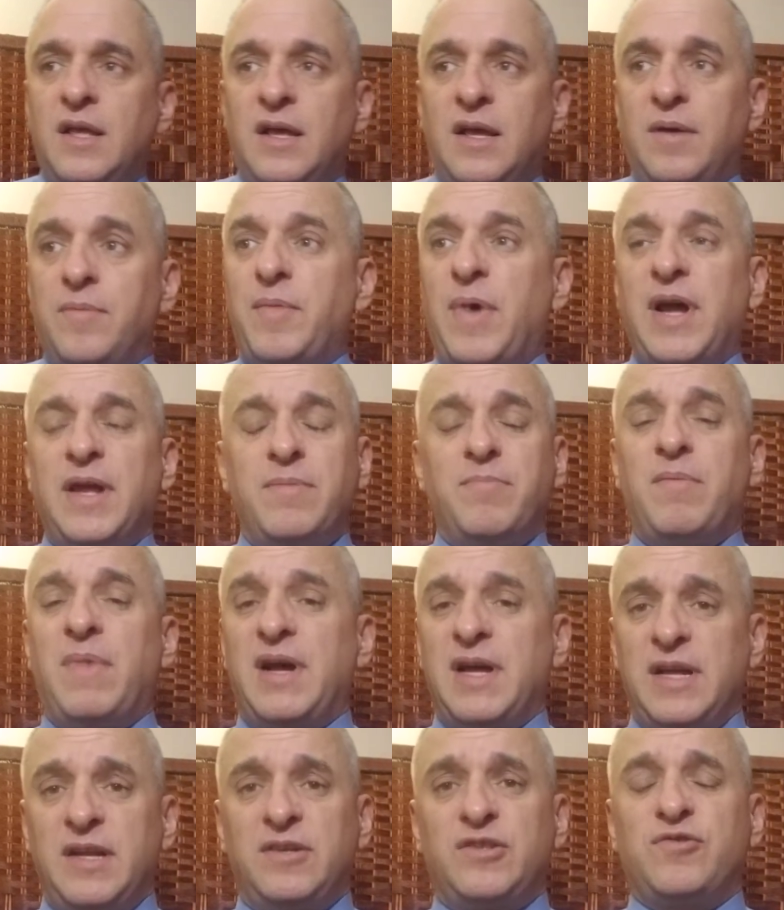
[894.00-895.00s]

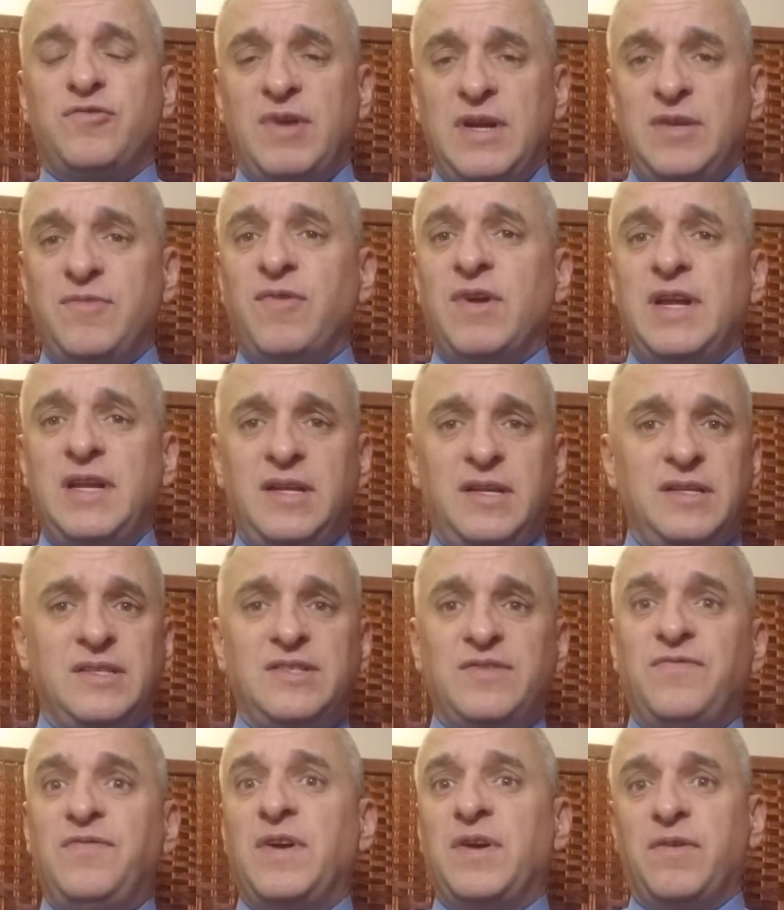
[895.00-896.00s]
my trade rate
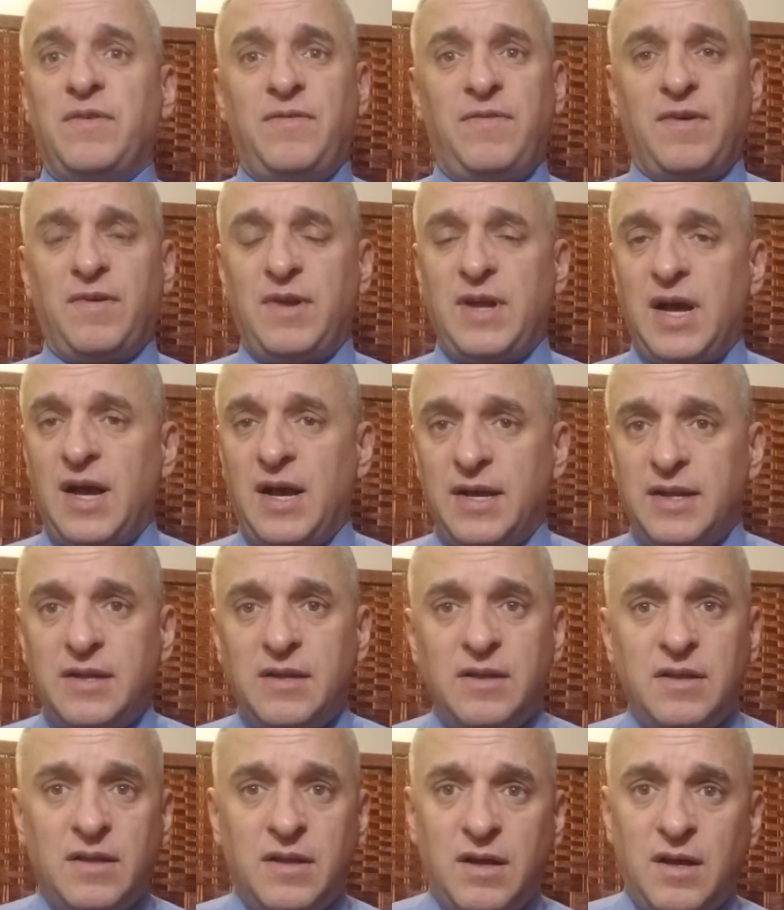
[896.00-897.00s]
is very, very high.
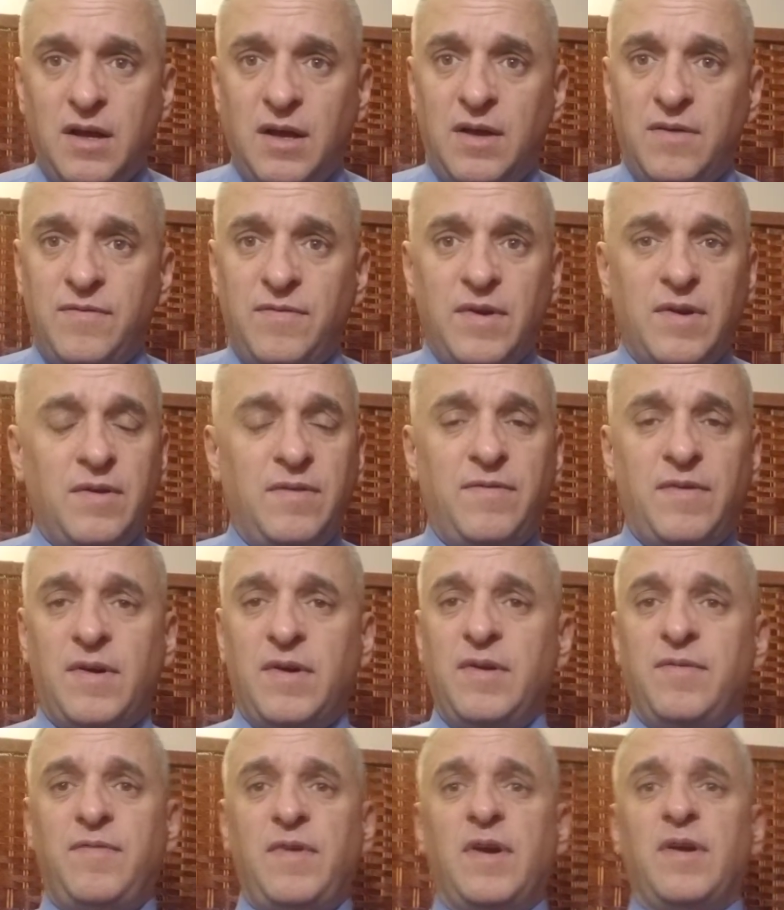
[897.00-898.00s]
very,
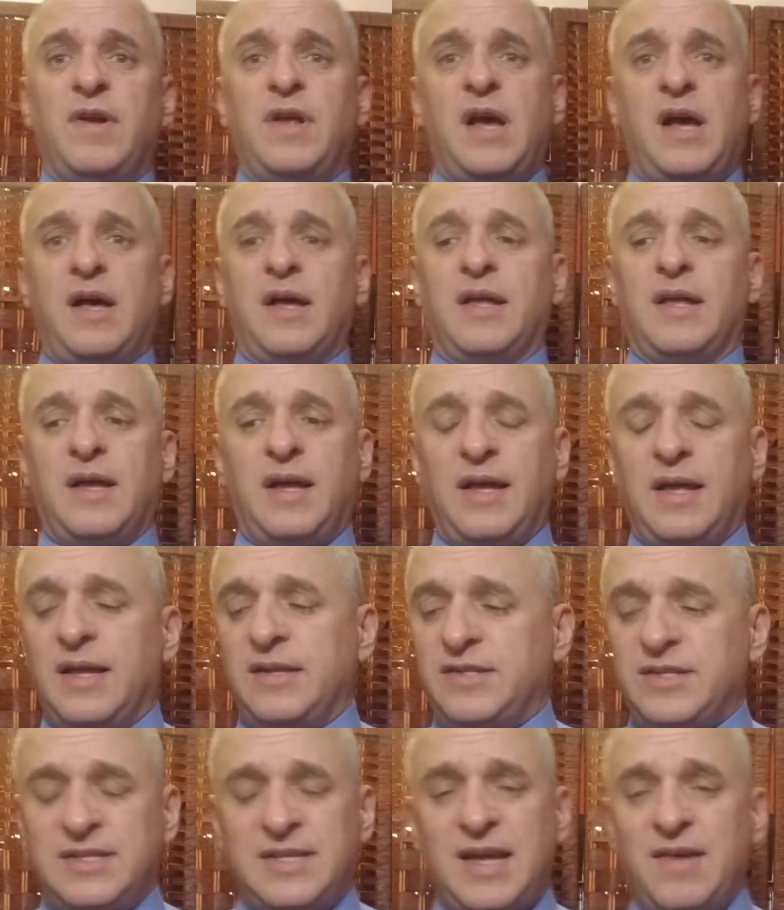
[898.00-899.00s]
very, very high. I
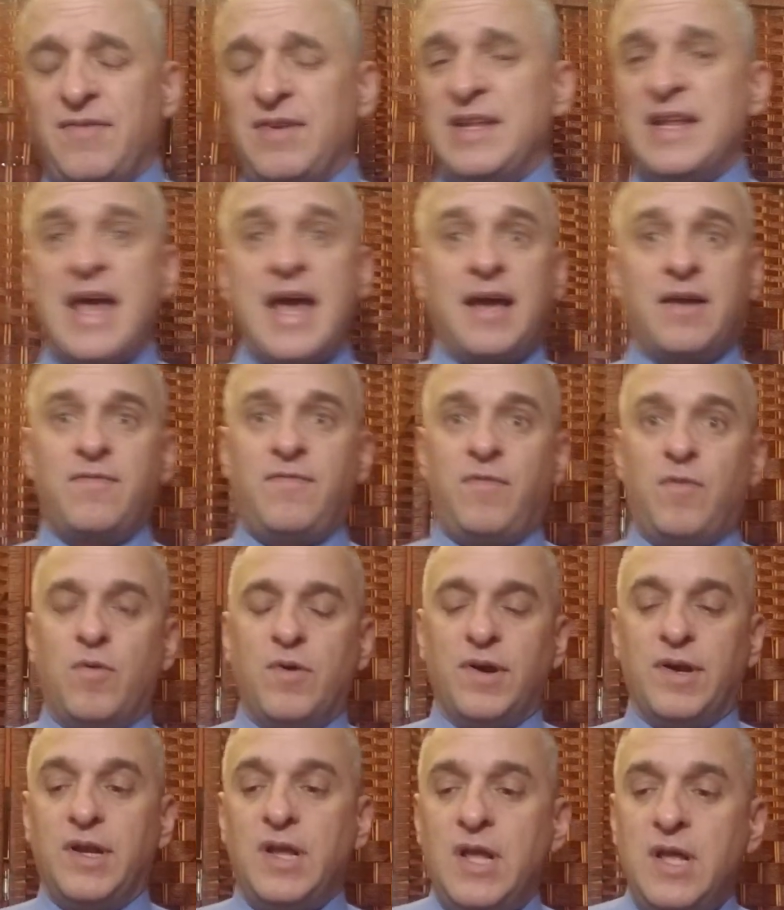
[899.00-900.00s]
just have a knack
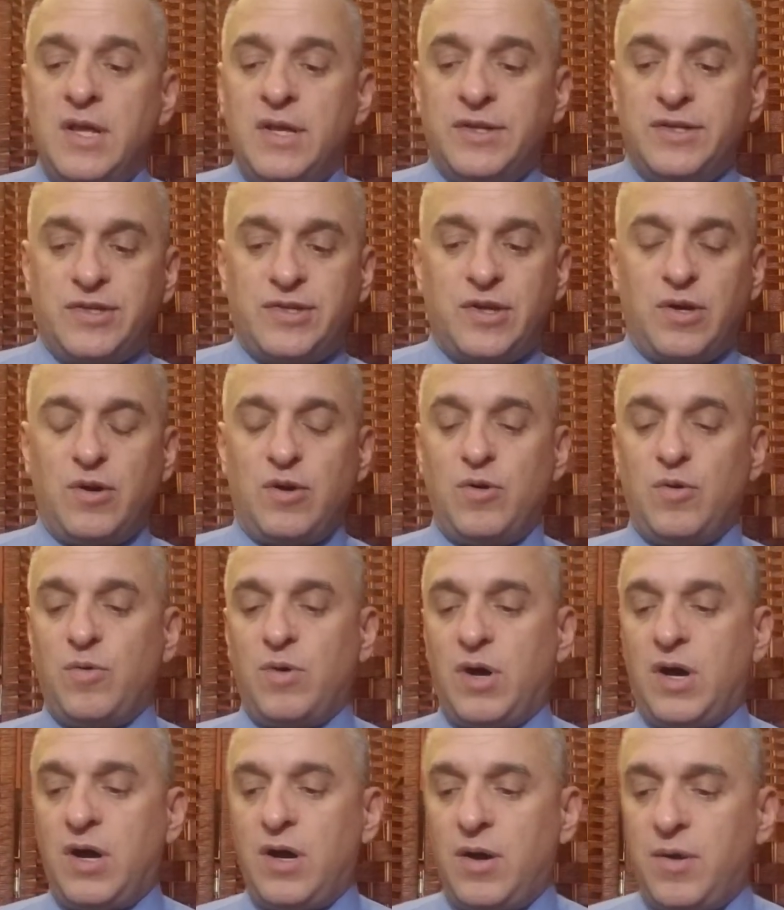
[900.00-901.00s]
for it.
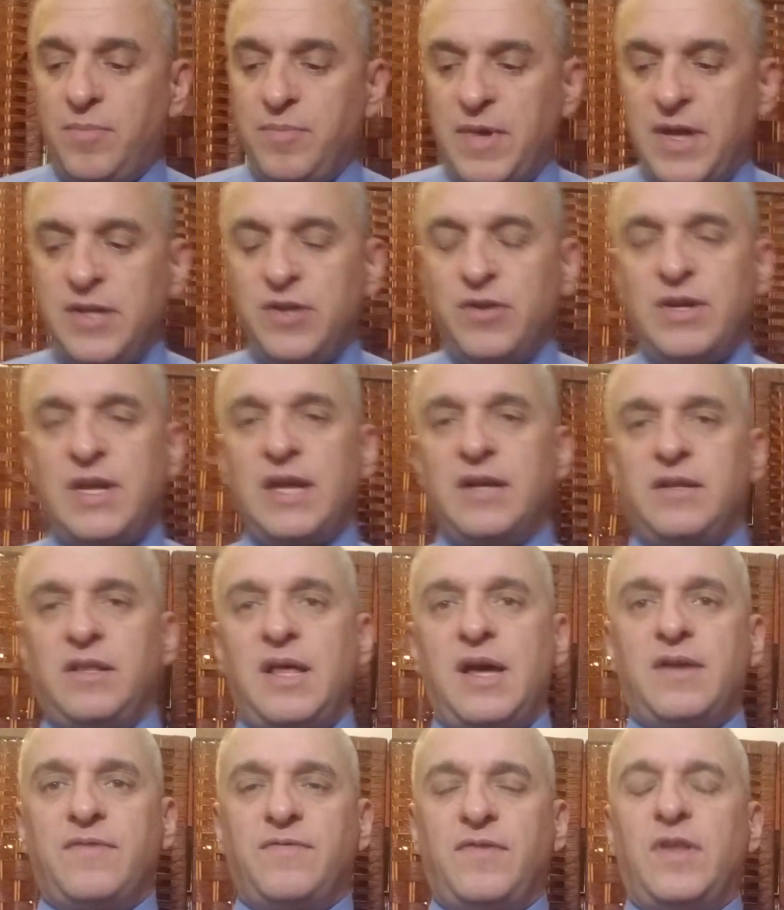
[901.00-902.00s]
So, and you get a
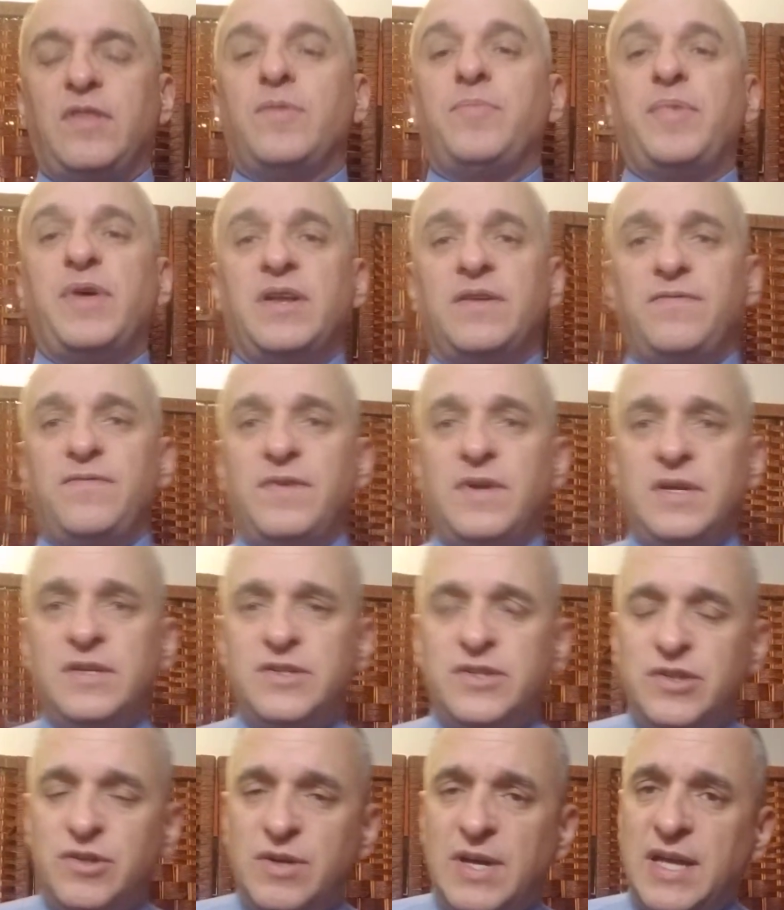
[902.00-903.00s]
lot of other
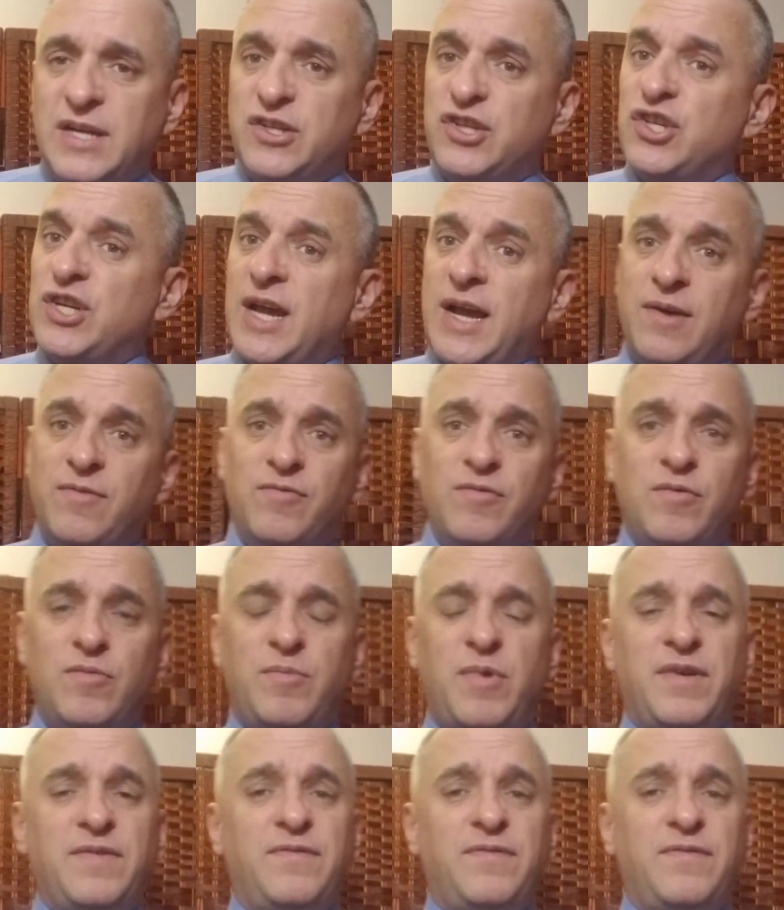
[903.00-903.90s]
benefits. You get a chat room on